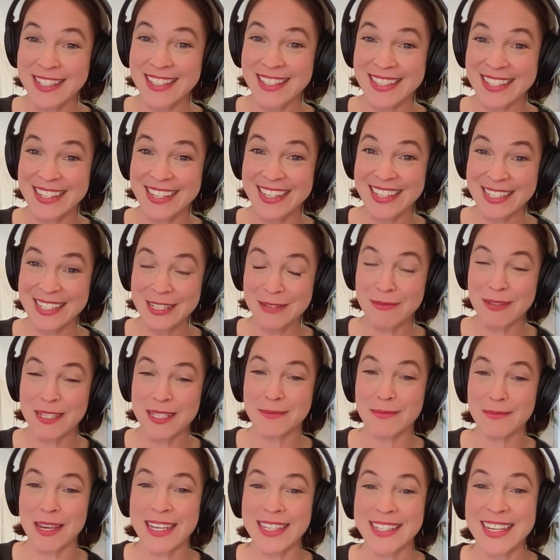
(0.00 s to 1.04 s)
in the intimate
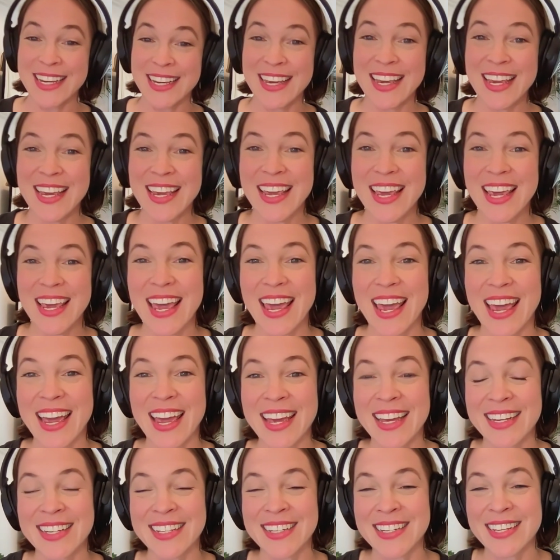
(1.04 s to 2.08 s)
space.
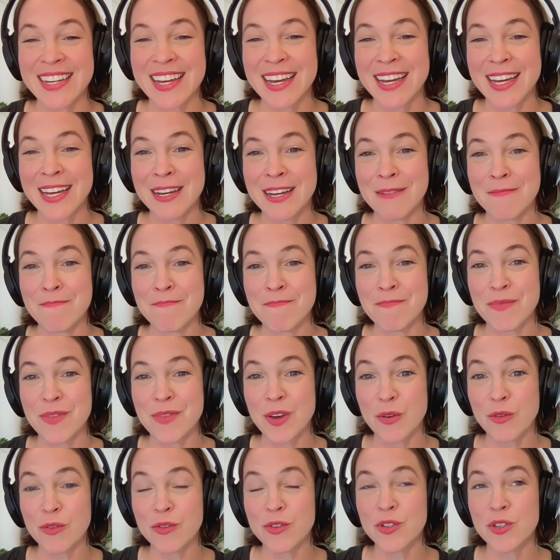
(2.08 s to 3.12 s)
And
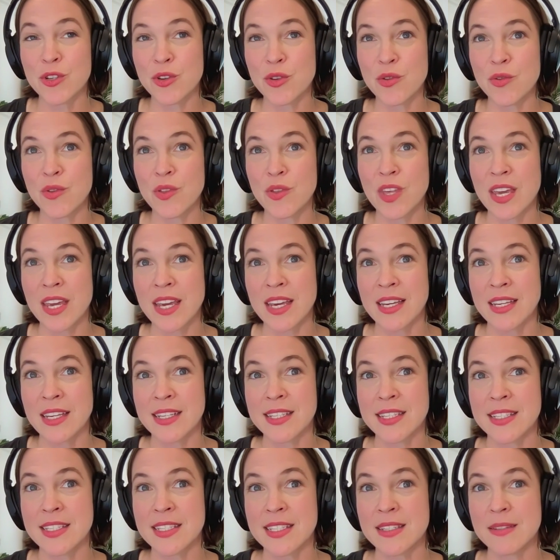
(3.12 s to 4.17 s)
those two
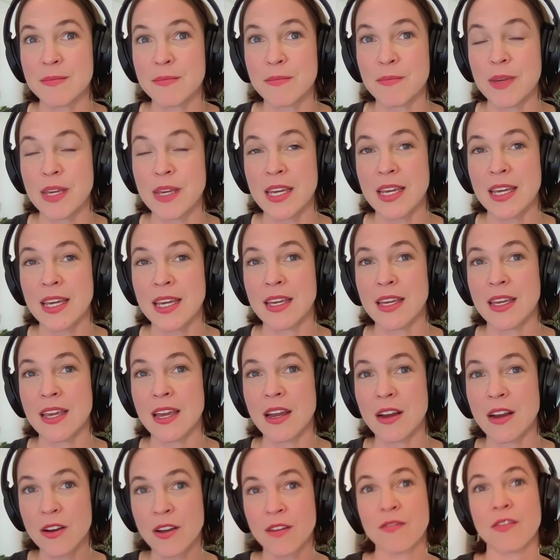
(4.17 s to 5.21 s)
things, being
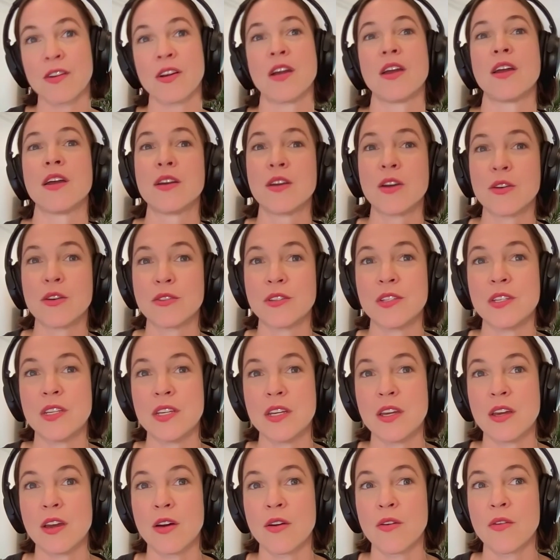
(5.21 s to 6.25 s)
caregiver and
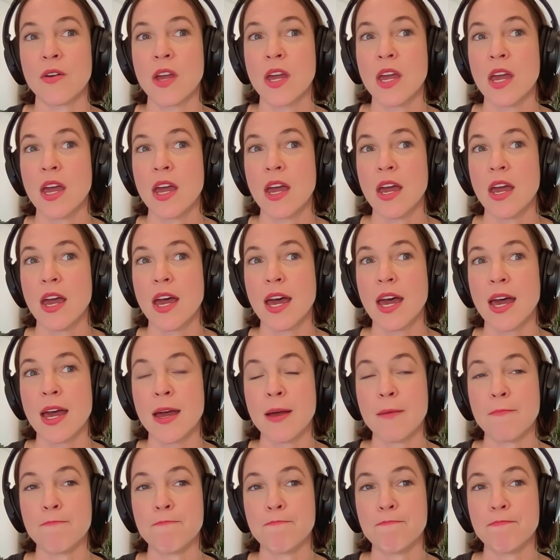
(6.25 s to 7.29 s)
co-CEO,
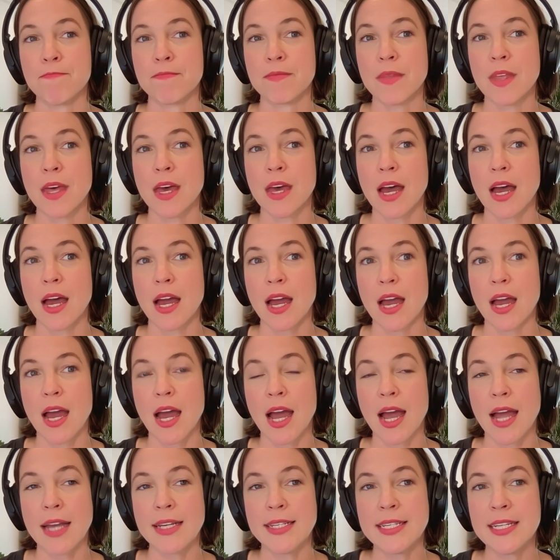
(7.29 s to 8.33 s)
um,
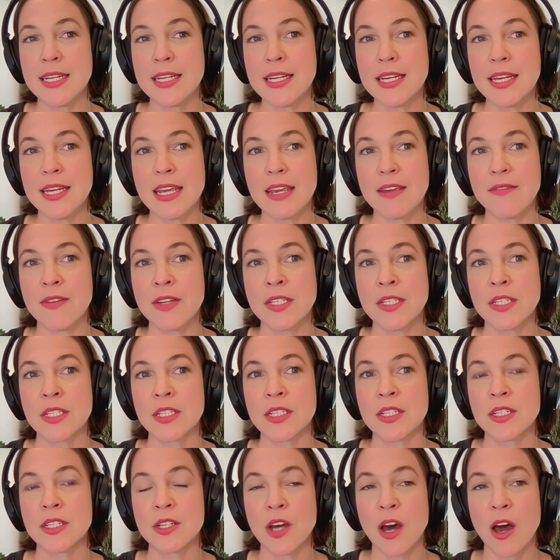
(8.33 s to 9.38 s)
I didn't even
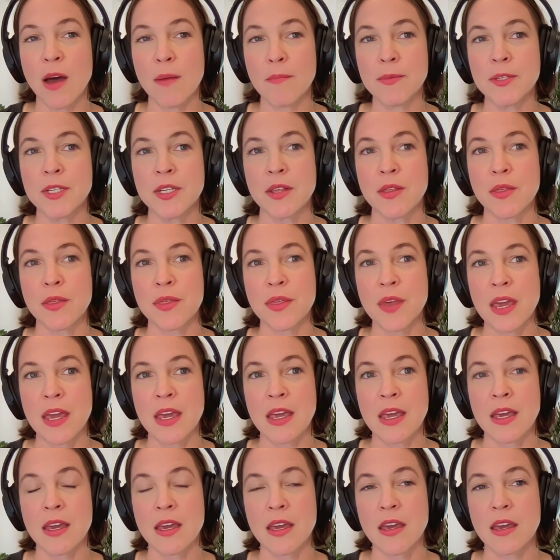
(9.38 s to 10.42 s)
stop to
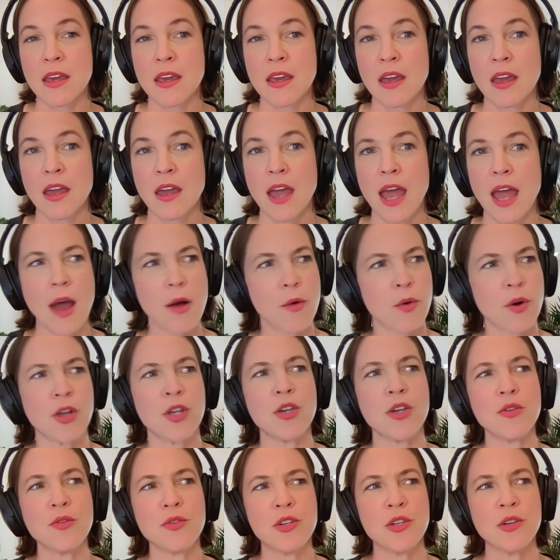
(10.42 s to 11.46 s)
think, how are
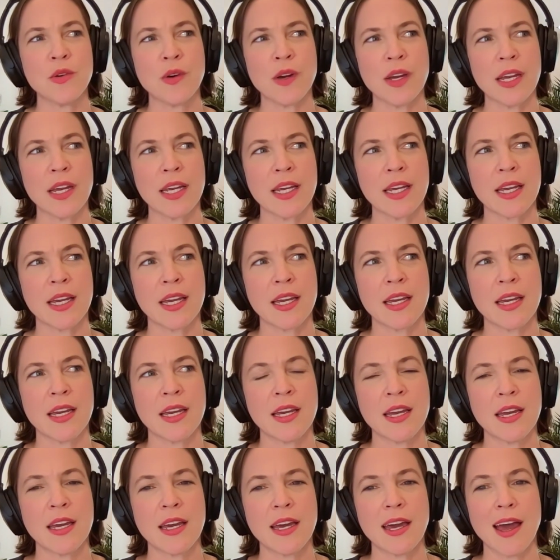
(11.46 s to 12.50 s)
you doing?
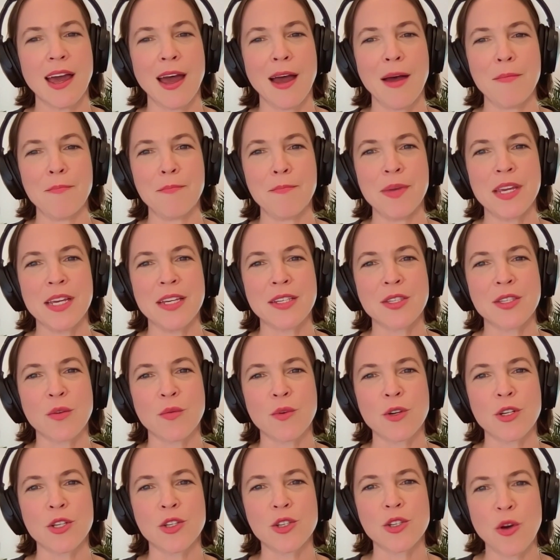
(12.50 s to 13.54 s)
Because there
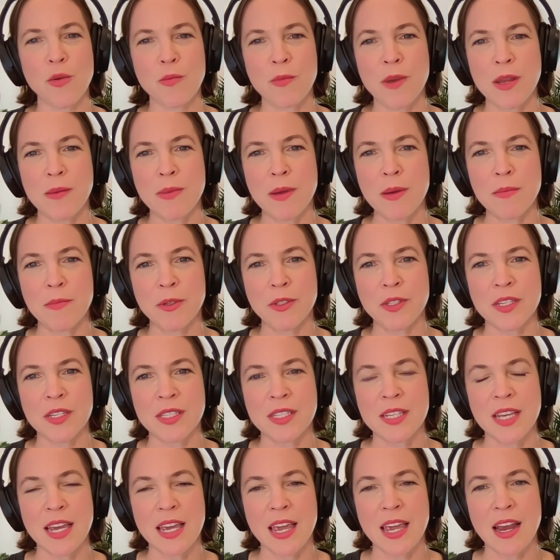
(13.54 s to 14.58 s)
were so many people to take